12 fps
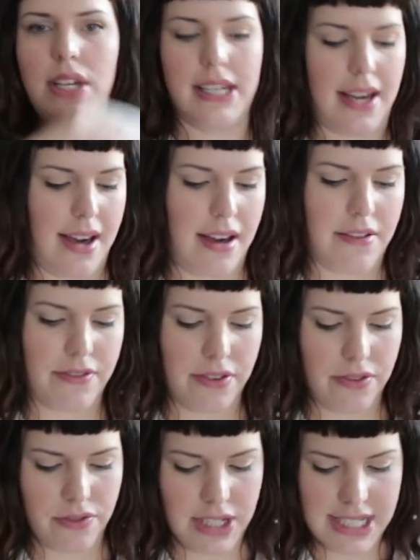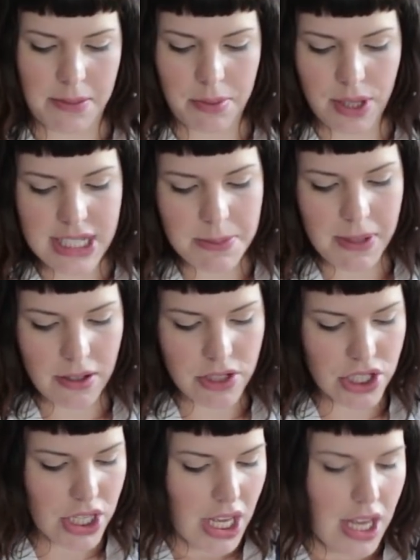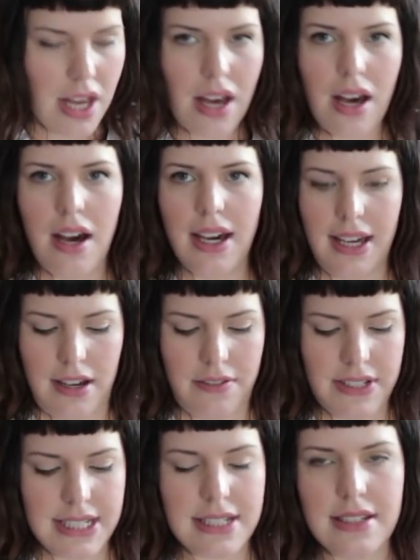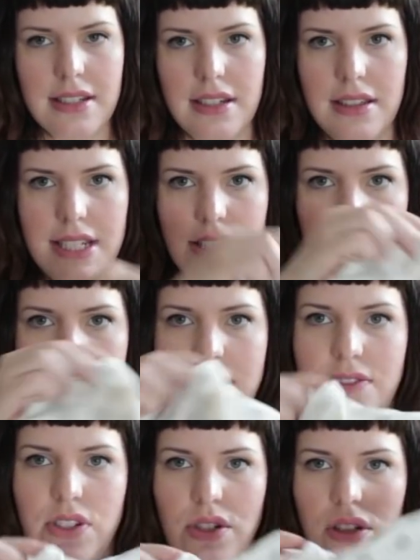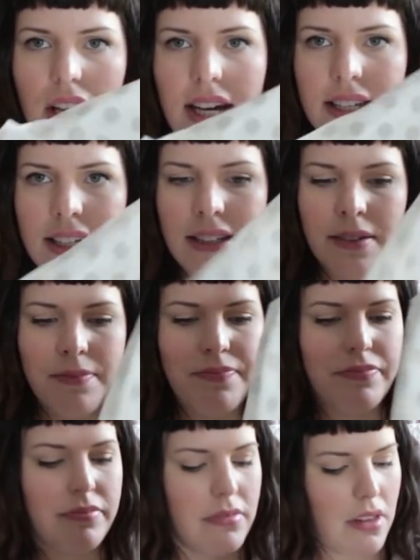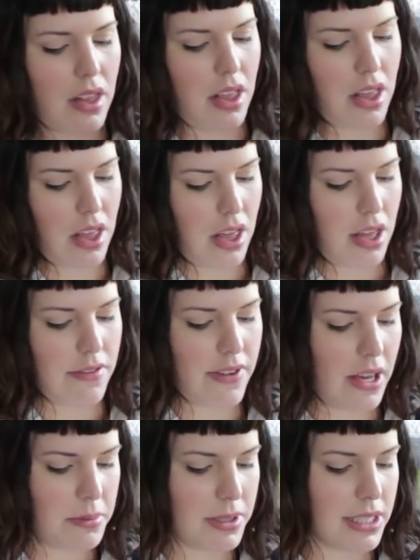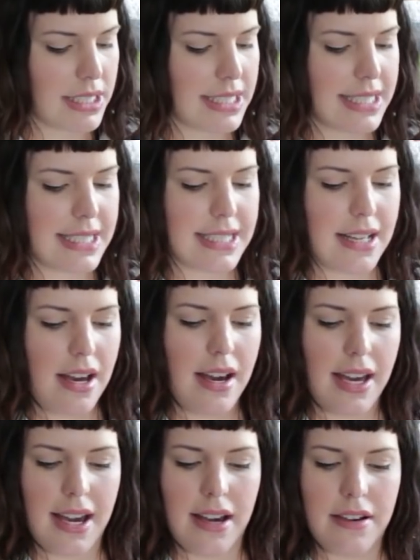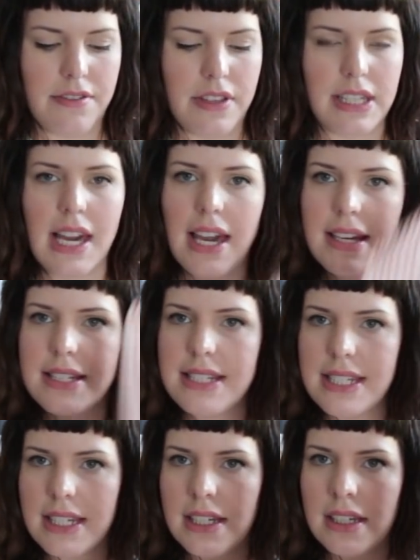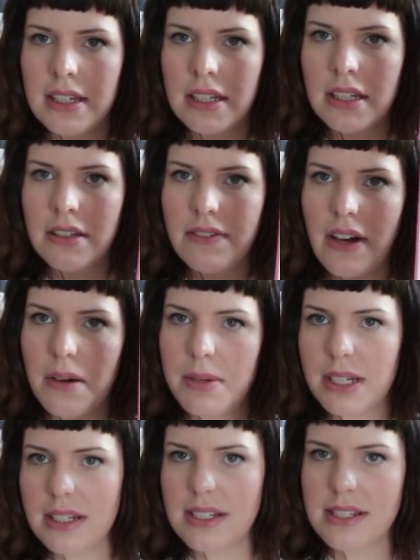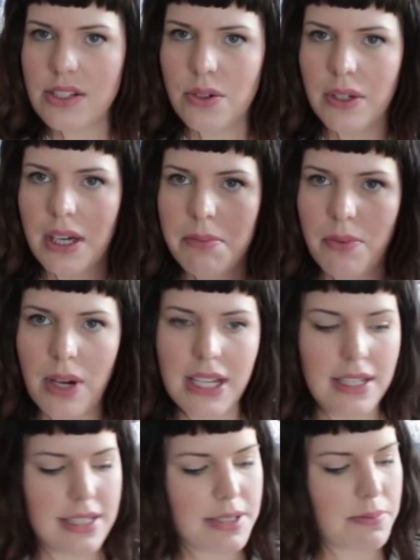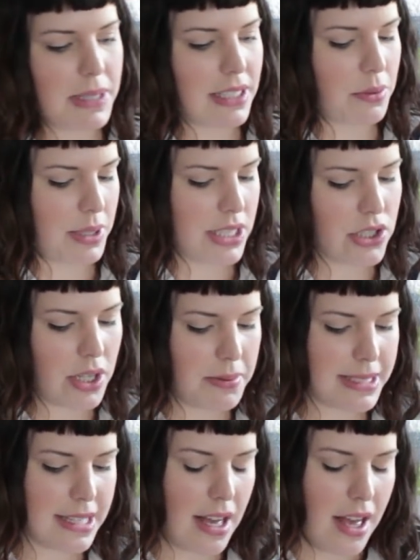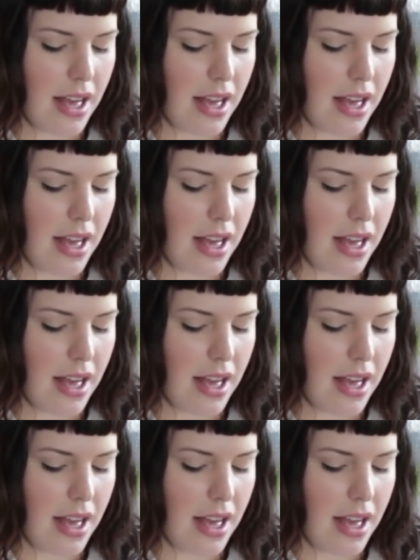like I have, for example, this pouch, I have this will be its future lining fabrics. I have the casing fabric, it's showing up white, it's pink and white stripes.